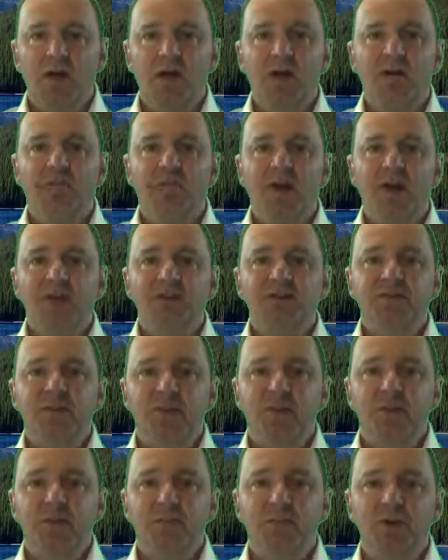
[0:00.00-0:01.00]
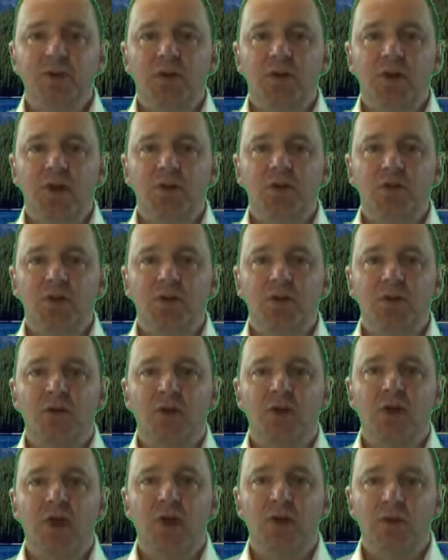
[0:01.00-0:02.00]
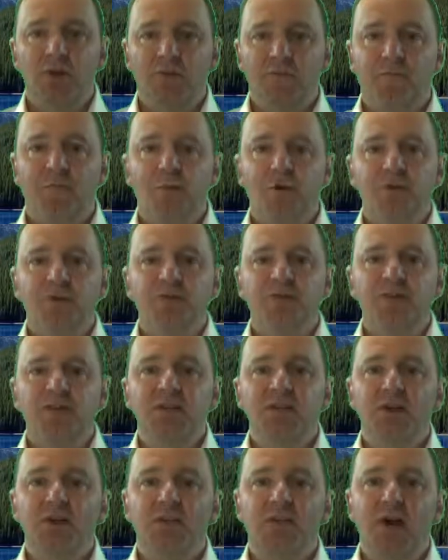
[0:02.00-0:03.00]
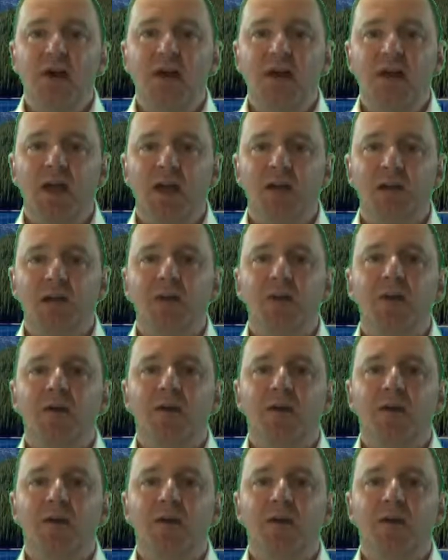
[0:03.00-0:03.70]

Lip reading: advance that communication, and look forward to seeing you again.